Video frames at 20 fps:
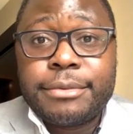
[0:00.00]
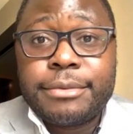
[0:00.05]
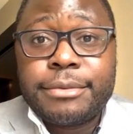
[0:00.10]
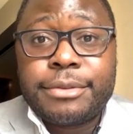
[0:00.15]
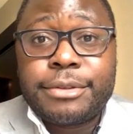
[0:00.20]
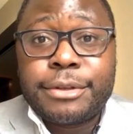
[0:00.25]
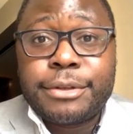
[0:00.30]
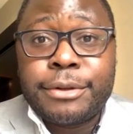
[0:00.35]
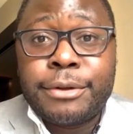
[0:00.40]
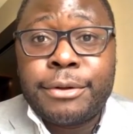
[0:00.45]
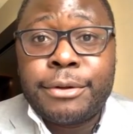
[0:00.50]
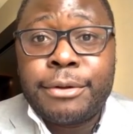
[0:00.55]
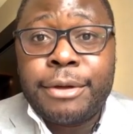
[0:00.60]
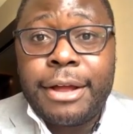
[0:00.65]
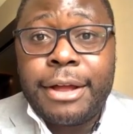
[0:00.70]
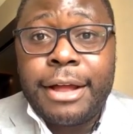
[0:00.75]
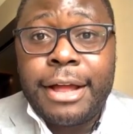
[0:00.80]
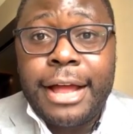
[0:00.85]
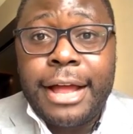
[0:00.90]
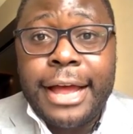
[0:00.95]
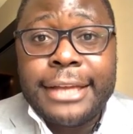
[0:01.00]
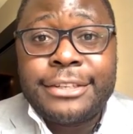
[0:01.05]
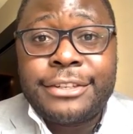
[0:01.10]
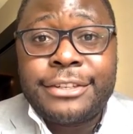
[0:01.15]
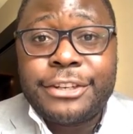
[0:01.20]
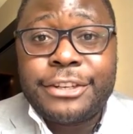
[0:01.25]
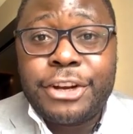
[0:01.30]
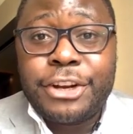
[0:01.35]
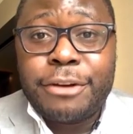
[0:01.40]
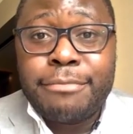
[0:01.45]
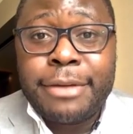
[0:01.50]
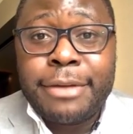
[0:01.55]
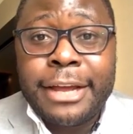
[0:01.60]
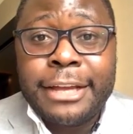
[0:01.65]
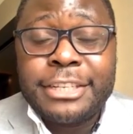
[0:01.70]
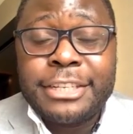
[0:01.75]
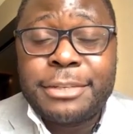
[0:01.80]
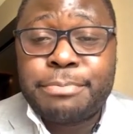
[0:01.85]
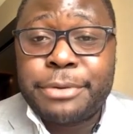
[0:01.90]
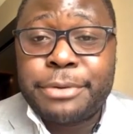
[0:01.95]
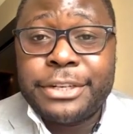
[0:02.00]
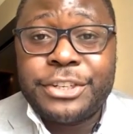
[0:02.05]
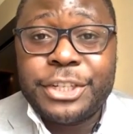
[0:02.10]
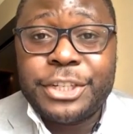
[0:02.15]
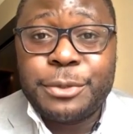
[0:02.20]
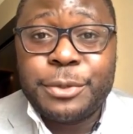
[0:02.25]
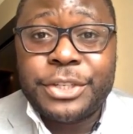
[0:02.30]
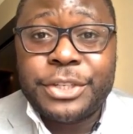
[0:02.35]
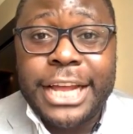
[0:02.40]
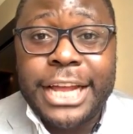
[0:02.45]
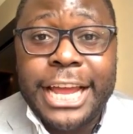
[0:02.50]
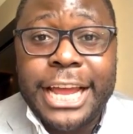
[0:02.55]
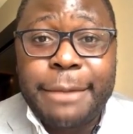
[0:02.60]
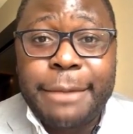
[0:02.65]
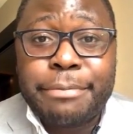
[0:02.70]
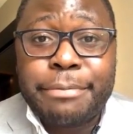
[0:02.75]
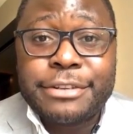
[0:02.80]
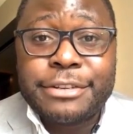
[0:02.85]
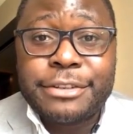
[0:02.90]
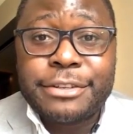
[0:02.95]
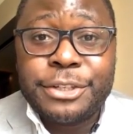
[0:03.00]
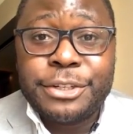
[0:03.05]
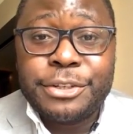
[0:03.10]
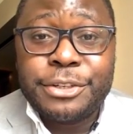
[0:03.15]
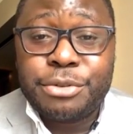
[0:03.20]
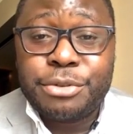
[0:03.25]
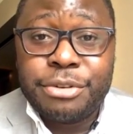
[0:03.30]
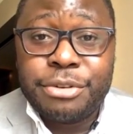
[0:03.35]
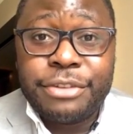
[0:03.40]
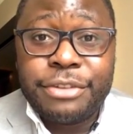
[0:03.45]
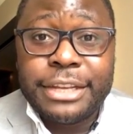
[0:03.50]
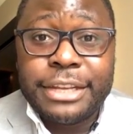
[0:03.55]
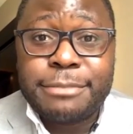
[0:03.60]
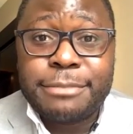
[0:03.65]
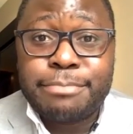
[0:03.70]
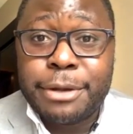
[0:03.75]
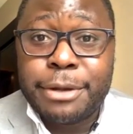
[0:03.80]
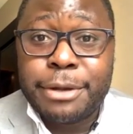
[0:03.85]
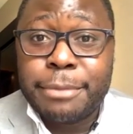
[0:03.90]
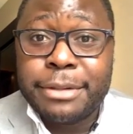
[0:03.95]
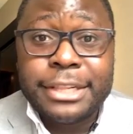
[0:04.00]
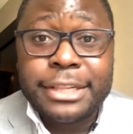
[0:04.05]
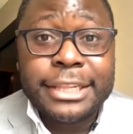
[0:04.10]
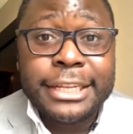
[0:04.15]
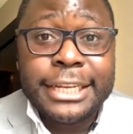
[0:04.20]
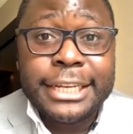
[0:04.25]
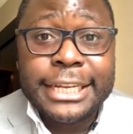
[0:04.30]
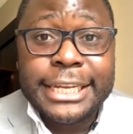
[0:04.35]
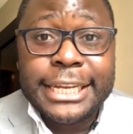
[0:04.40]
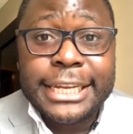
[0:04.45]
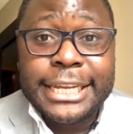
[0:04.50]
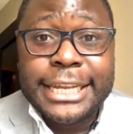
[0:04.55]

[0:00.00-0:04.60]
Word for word: So I share my spreadsheet, which I personally use to invest publicly.